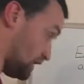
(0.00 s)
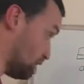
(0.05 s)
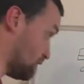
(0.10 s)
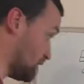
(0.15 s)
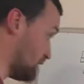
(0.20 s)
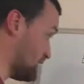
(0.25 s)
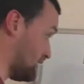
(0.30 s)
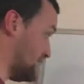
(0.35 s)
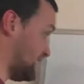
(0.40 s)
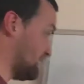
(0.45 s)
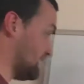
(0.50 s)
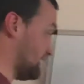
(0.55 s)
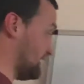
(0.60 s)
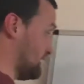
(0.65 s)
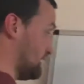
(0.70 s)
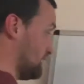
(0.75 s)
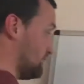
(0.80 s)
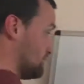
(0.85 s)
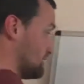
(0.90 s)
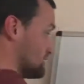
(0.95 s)
we're going to highlight
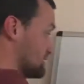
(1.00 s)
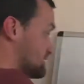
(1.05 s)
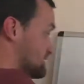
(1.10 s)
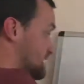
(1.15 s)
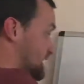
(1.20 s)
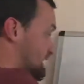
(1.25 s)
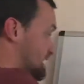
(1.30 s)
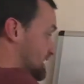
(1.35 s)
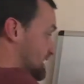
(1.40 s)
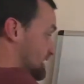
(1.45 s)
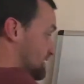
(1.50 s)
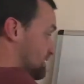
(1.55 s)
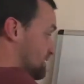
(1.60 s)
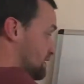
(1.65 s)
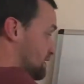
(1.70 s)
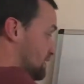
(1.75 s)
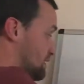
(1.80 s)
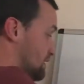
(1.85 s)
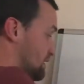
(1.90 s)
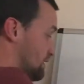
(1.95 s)
that because that is
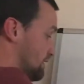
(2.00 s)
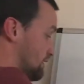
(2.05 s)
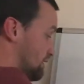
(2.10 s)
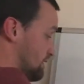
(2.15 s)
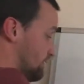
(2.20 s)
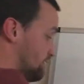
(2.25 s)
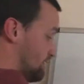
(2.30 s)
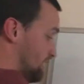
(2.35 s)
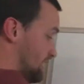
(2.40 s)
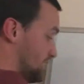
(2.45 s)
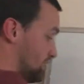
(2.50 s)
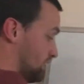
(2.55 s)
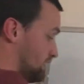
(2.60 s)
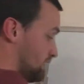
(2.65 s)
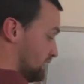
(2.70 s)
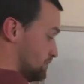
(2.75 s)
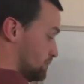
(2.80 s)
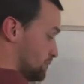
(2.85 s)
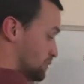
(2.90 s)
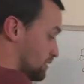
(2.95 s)
very
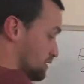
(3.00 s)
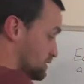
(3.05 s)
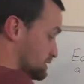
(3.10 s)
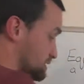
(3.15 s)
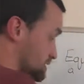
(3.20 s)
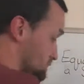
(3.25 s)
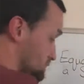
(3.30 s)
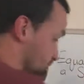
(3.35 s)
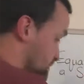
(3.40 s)
important.